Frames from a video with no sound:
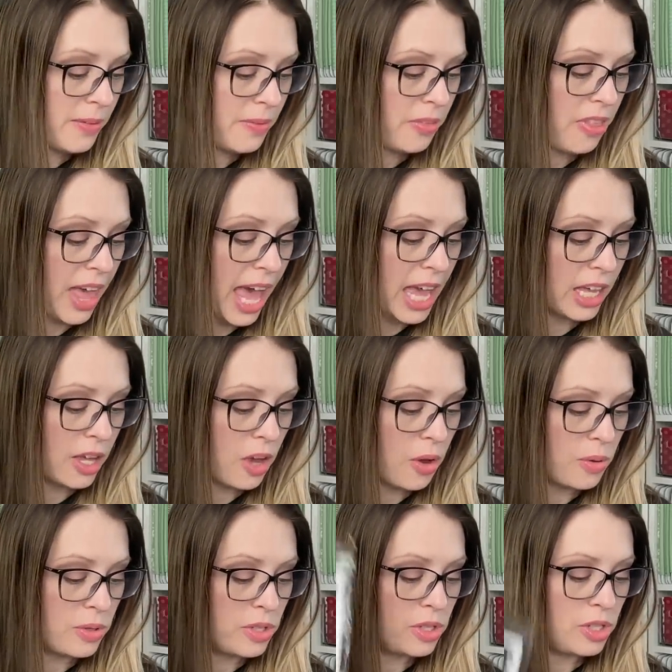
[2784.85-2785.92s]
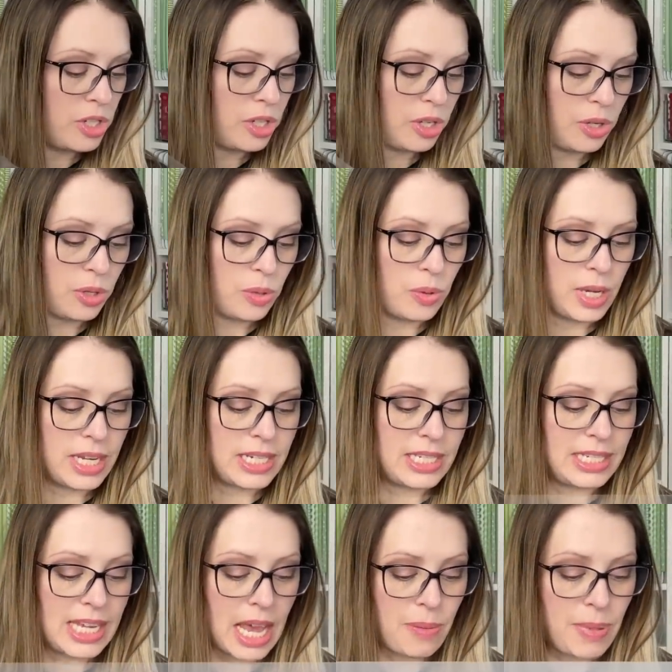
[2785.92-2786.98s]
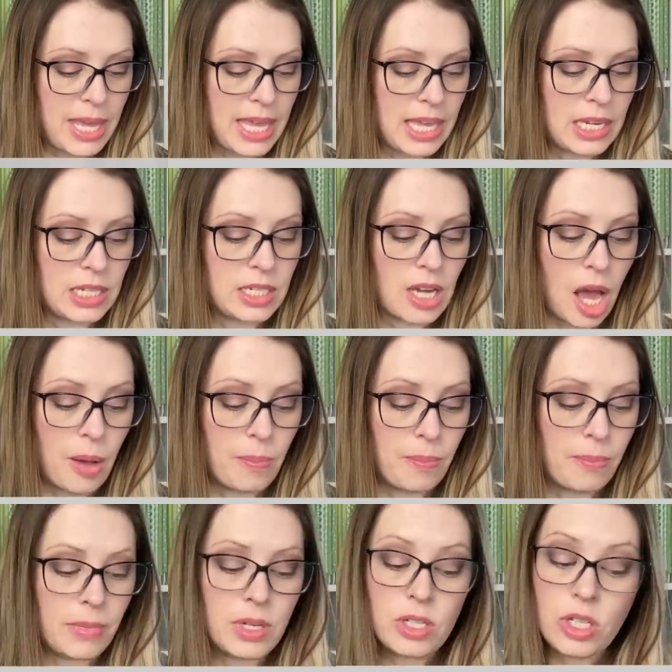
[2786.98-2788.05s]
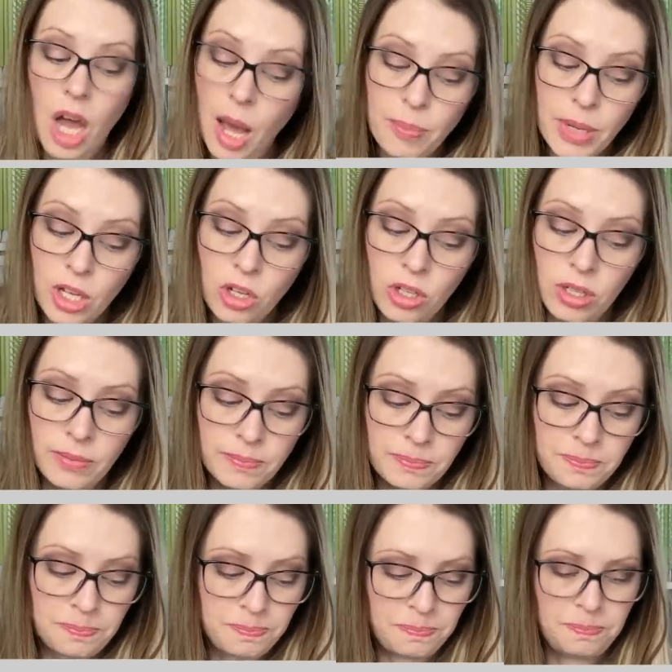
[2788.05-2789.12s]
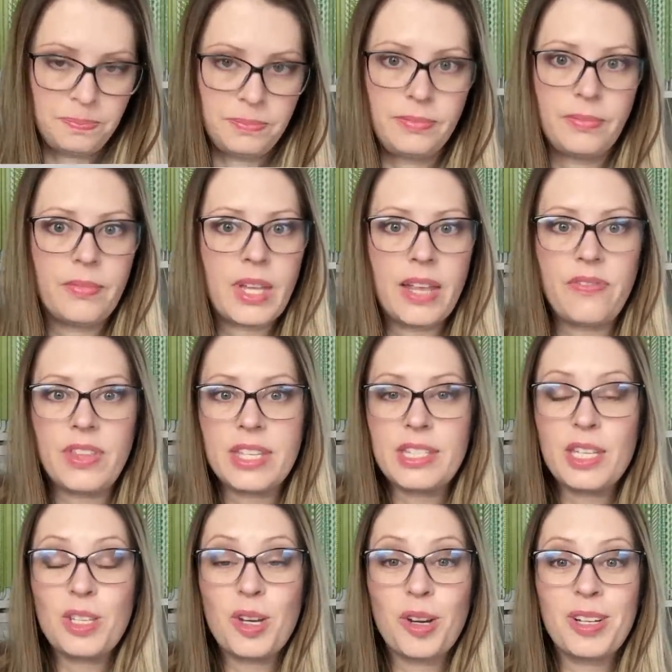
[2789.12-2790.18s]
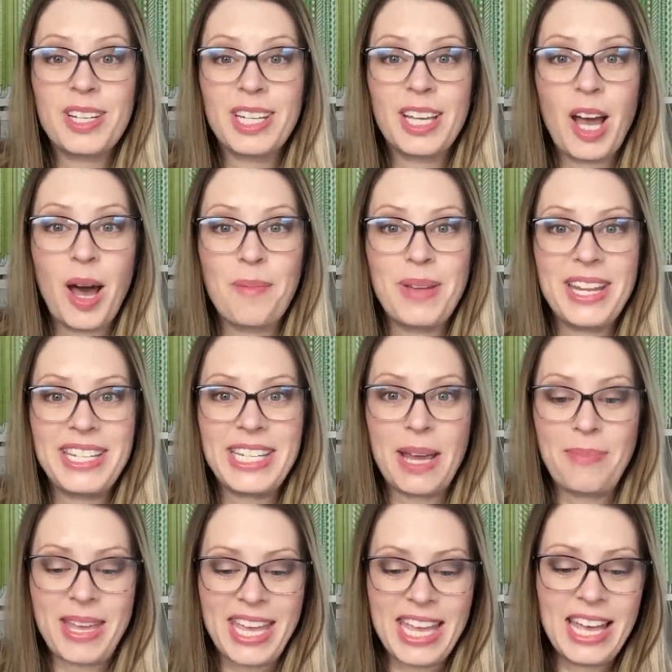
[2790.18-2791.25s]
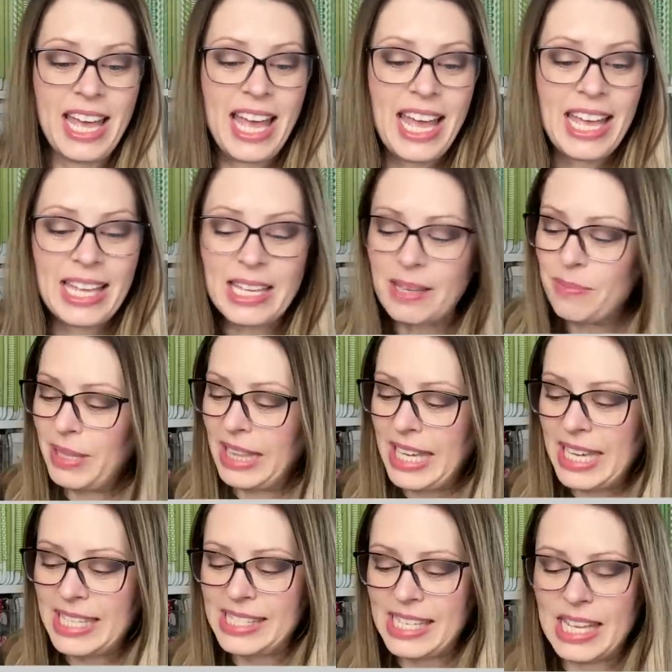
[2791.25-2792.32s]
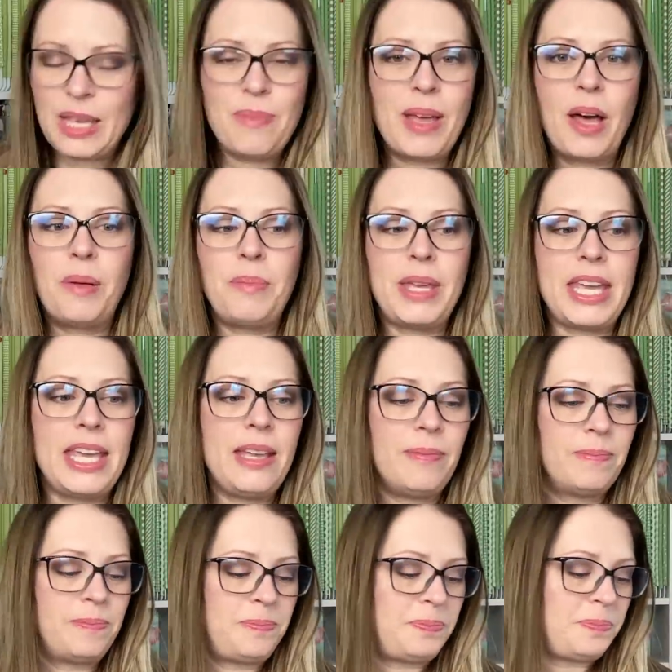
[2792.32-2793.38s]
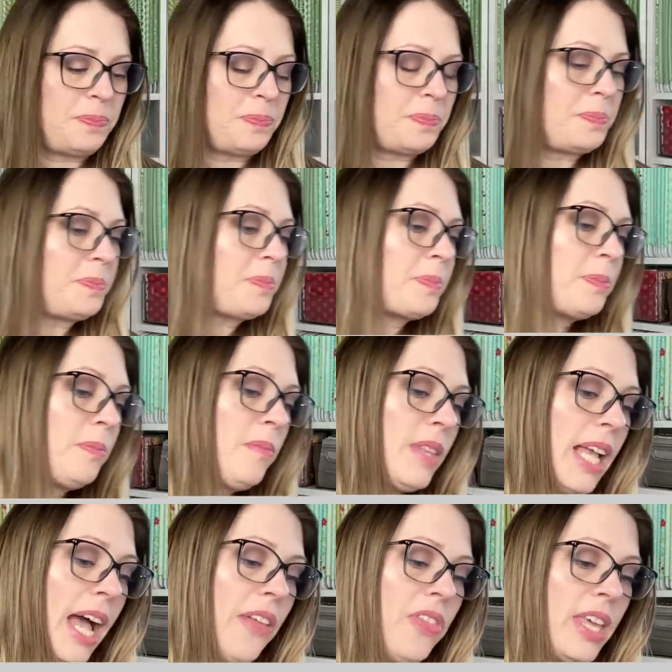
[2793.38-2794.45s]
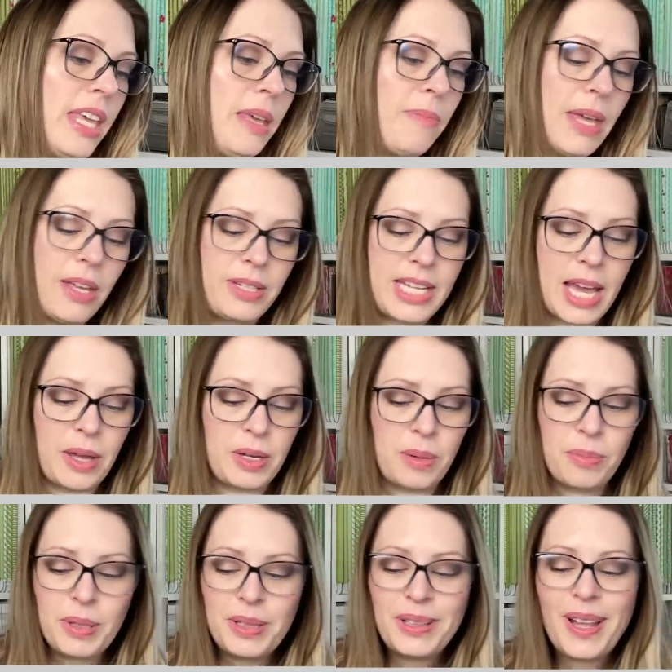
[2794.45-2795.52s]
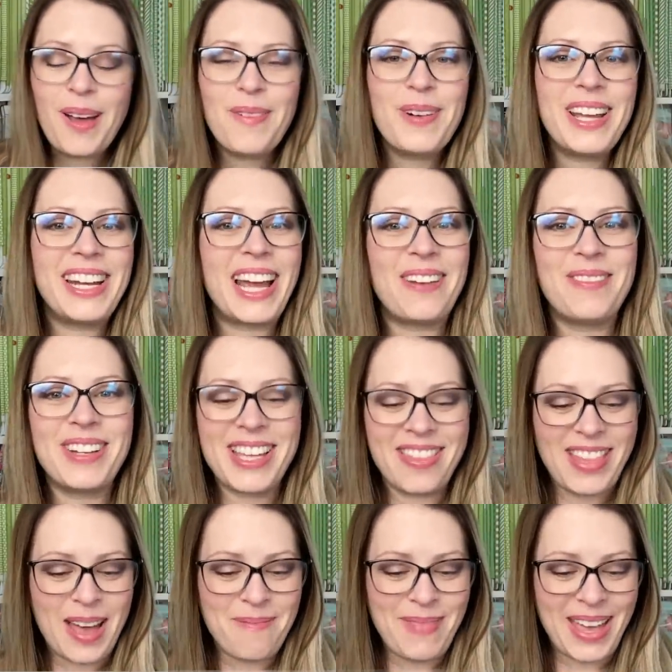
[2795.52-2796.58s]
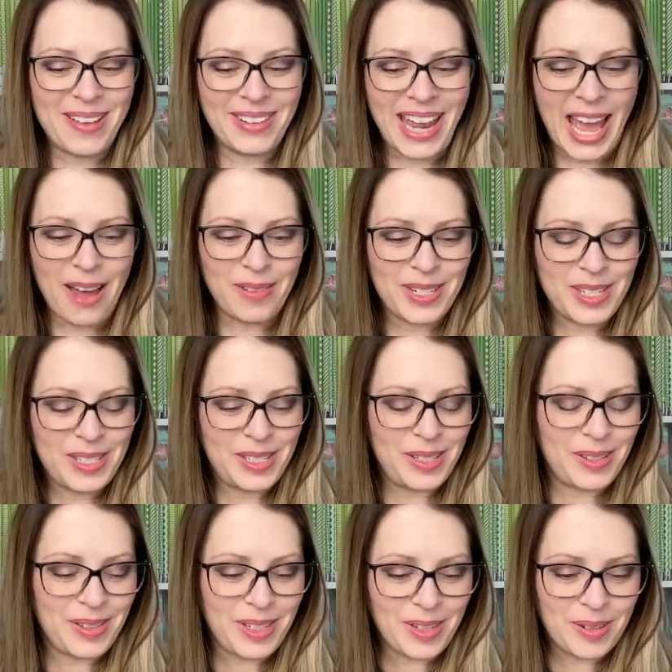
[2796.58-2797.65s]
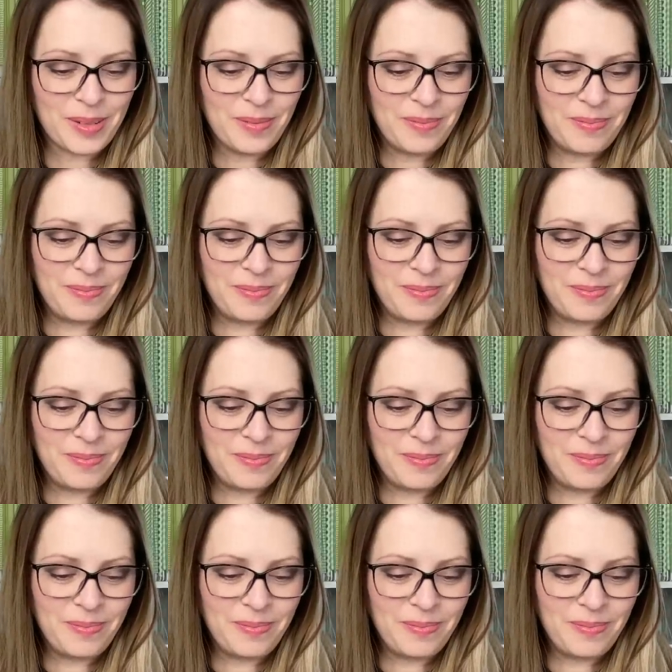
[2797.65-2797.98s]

That goes to Debbie Dom Domigal. If this is your comment, Debbie, please email me at the email down below and I will get that mailed out to you.